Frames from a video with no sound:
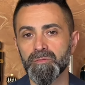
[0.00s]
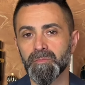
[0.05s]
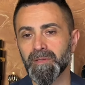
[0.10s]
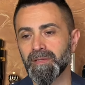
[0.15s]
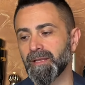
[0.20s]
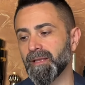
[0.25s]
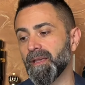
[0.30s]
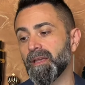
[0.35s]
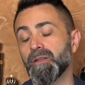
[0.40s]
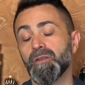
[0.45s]

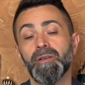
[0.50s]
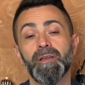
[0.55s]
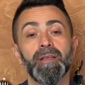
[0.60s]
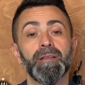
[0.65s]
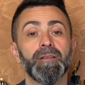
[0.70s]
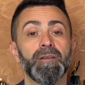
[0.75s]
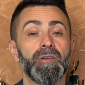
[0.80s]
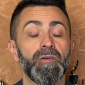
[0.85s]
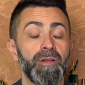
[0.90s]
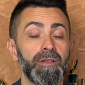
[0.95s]
but again you
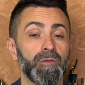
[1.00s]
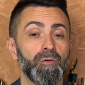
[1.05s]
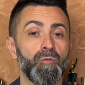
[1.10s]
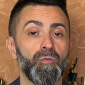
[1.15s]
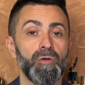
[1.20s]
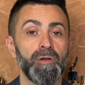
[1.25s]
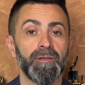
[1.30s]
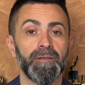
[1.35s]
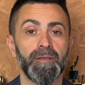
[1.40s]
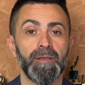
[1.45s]
get great
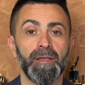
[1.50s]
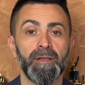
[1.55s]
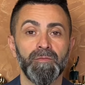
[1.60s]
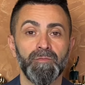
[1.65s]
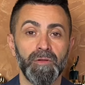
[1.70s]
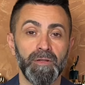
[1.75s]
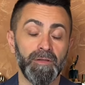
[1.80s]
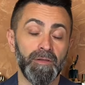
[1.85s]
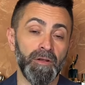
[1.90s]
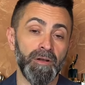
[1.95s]
quality in
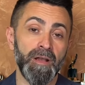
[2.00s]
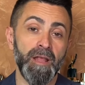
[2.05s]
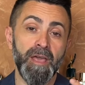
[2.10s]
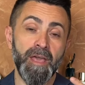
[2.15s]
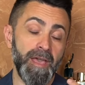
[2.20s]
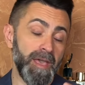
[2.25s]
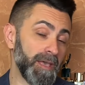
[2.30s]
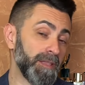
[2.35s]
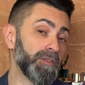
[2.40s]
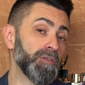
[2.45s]
return
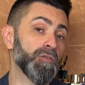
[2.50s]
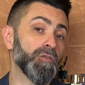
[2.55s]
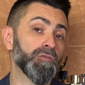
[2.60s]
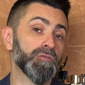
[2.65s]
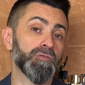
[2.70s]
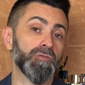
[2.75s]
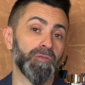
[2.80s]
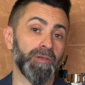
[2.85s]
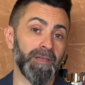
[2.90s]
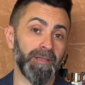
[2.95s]
and you
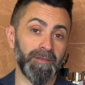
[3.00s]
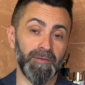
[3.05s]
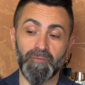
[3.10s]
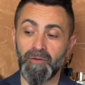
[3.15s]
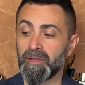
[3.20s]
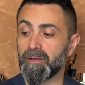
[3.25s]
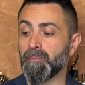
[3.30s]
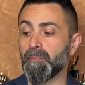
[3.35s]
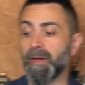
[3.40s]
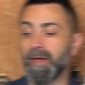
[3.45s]
also get great